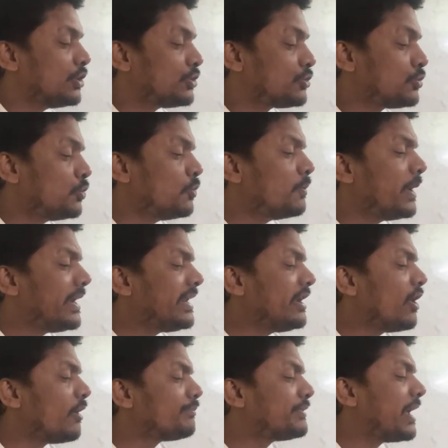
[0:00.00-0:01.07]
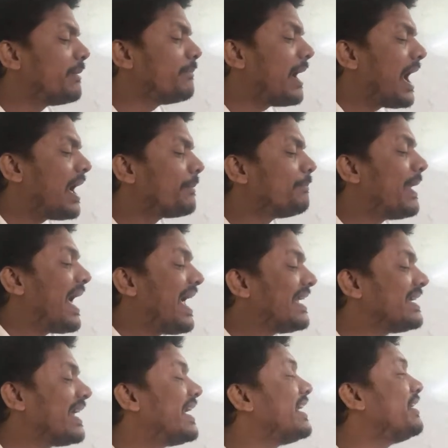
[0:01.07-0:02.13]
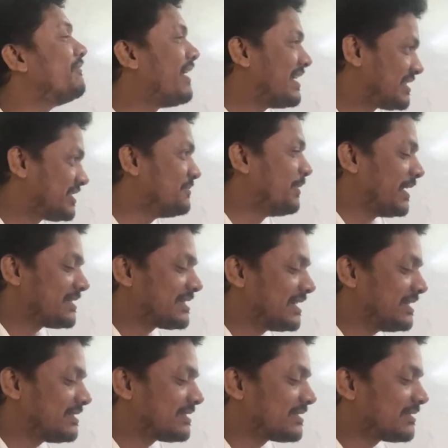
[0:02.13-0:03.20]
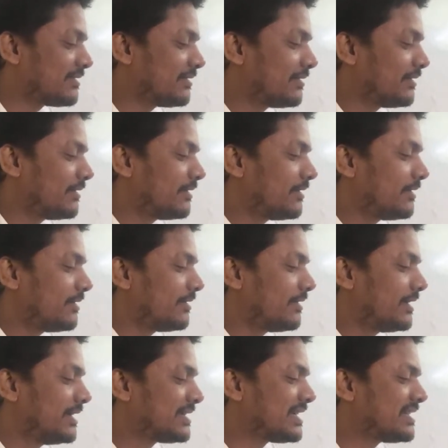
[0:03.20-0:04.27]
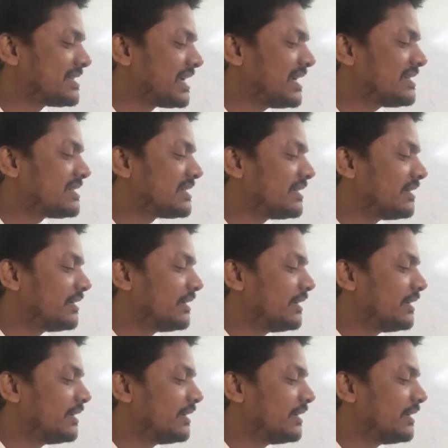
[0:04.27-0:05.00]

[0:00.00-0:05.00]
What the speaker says: too many of them are bland and evasive essays, isn't it?